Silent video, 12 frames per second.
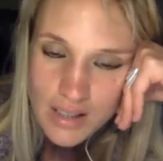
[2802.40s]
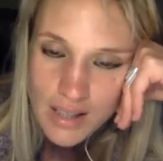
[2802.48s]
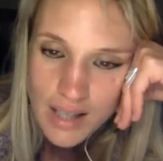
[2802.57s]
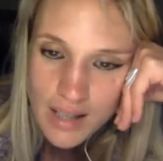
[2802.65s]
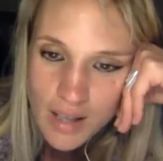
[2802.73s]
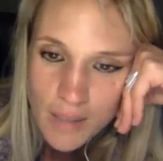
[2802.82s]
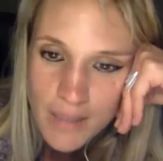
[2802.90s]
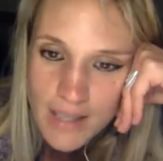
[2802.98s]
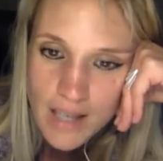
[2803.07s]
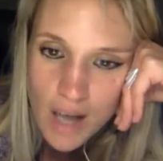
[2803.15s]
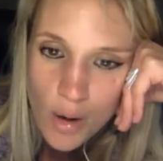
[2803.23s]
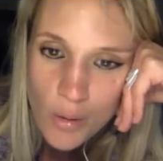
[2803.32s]
Like there can be
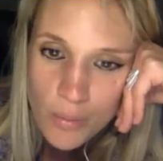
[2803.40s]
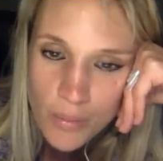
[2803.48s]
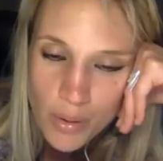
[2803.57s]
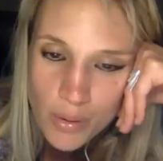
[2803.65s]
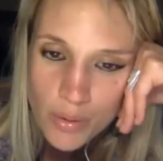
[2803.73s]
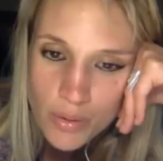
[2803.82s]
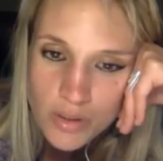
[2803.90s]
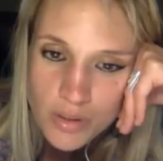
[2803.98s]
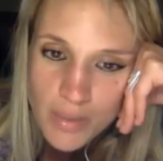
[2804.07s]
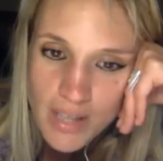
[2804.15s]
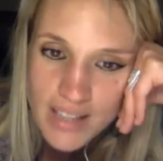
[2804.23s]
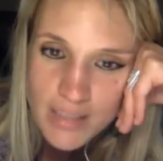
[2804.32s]
low moods,
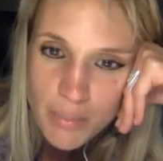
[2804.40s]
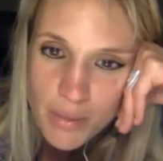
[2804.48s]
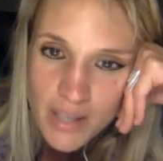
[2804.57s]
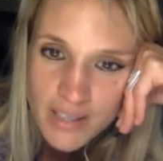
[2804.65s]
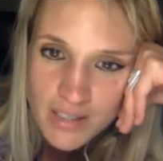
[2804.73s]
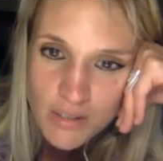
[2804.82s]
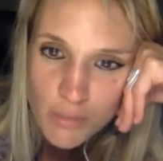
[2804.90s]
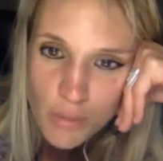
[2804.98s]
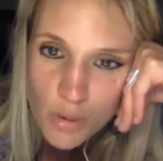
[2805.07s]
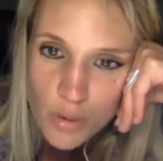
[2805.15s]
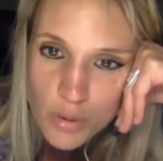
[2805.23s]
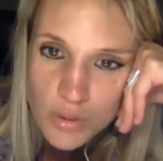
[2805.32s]
but that depressive
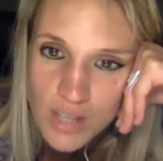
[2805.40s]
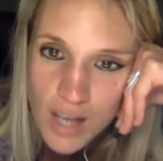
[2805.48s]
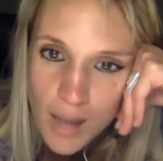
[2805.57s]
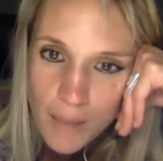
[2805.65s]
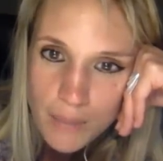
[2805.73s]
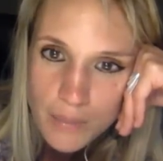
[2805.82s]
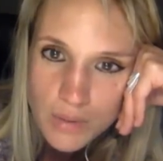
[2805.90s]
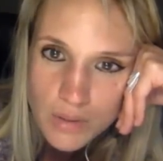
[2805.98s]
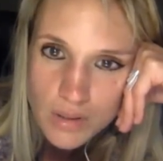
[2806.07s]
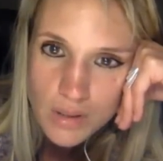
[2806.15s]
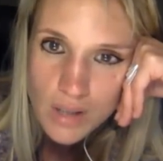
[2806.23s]
mood comes.